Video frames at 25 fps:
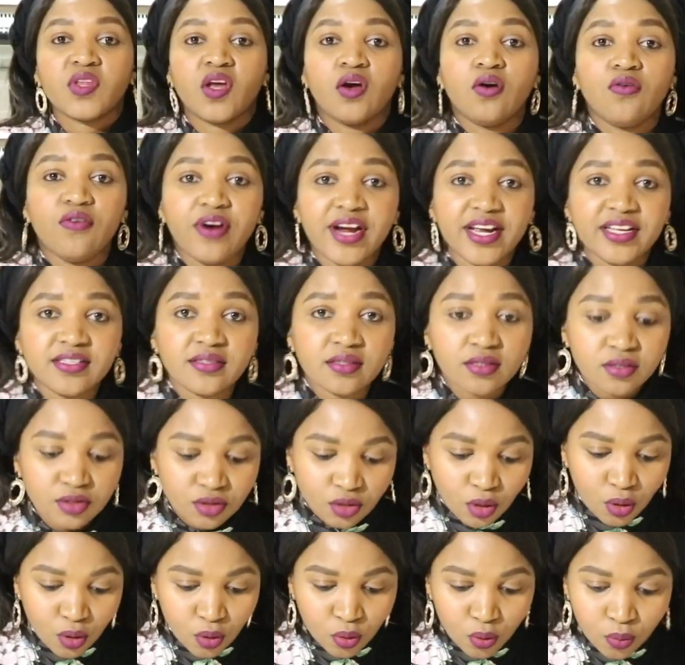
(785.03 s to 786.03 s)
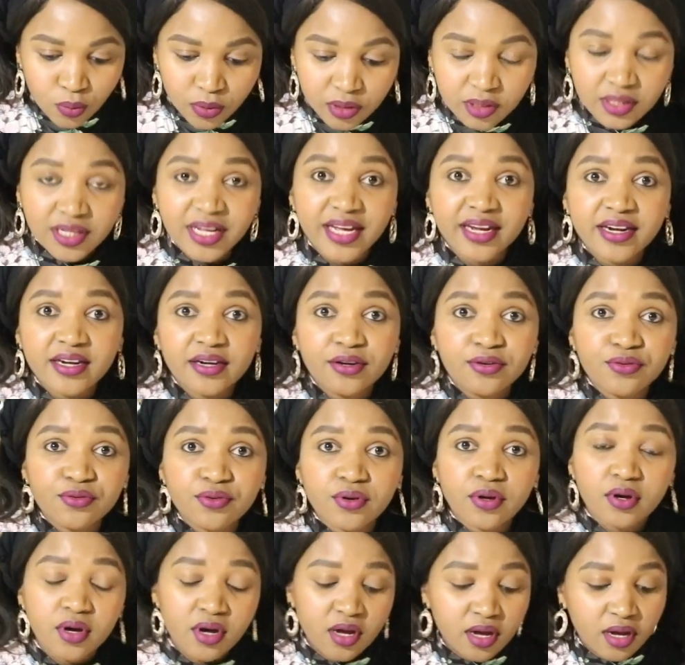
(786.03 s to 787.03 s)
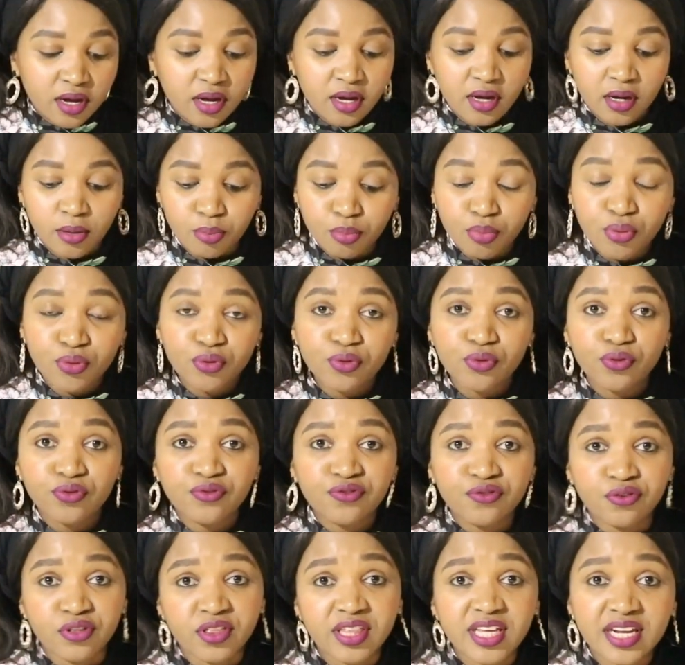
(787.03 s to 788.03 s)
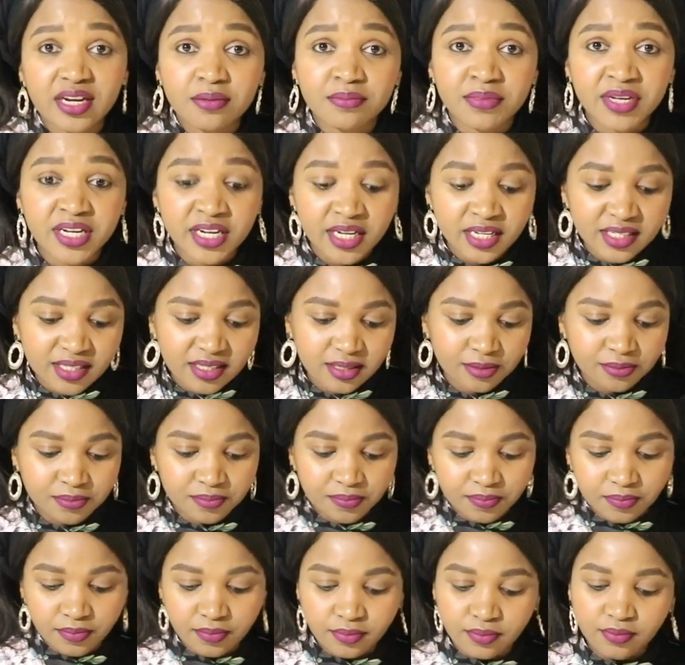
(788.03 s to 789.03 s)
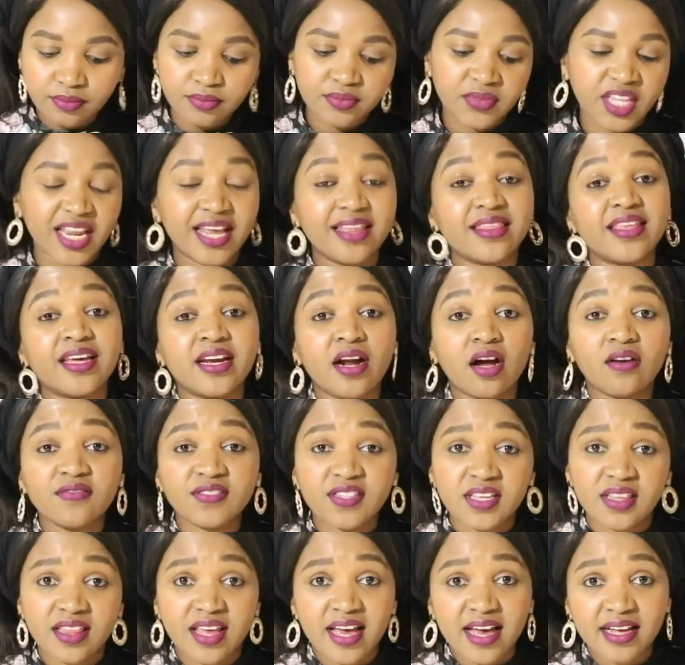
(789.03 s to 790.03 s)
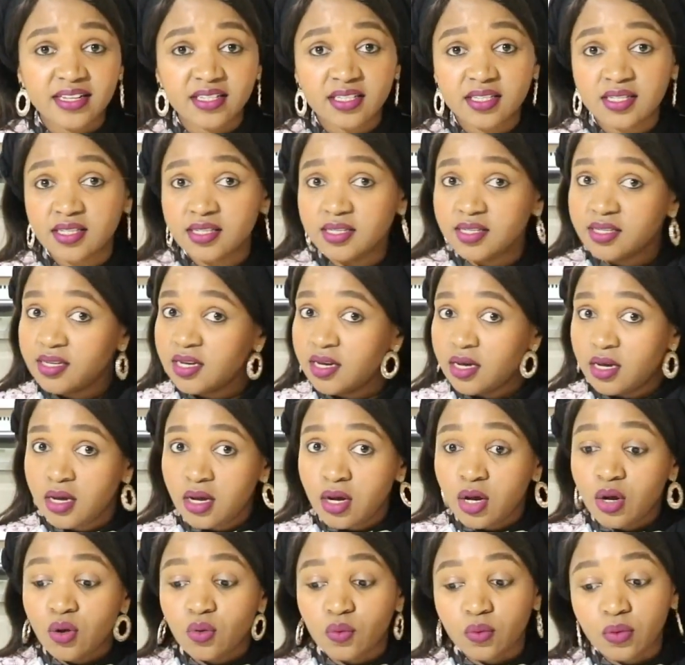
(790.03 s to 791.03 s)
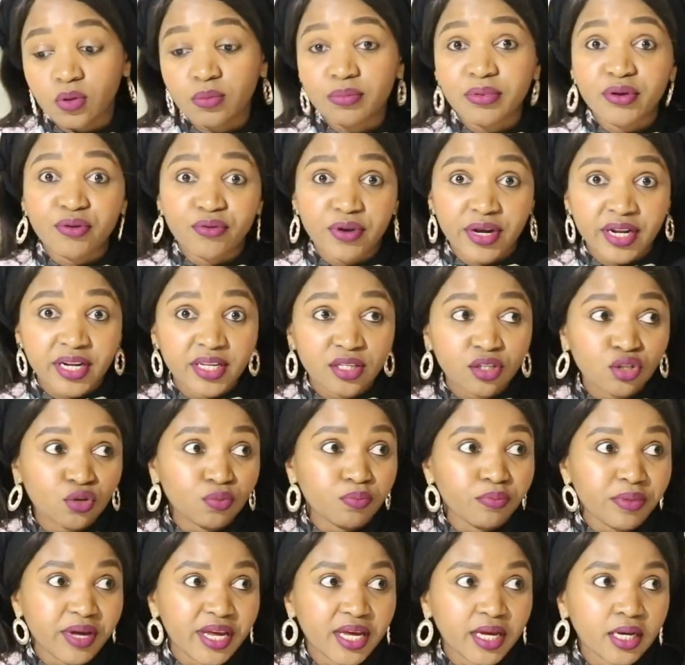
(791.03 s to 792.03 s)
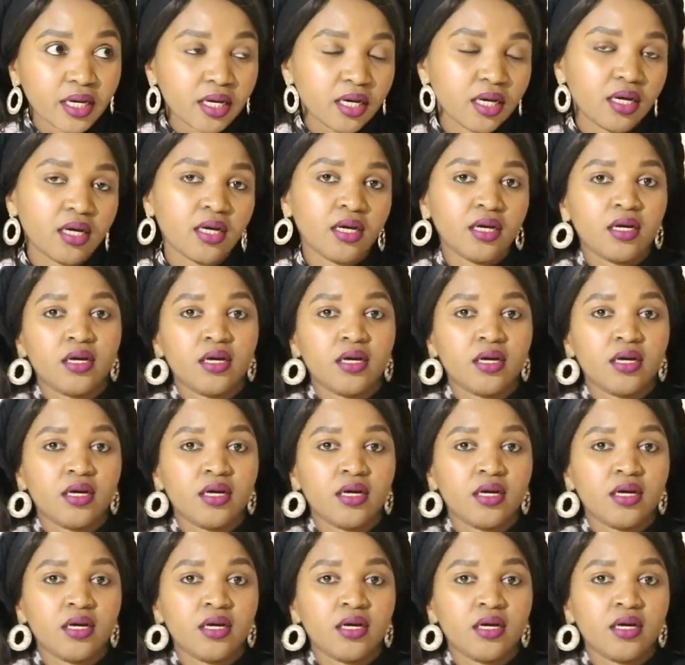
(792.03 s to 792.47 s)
All right, so we'll let it proof for 30 minutes, and then after that we'll be ready to bake.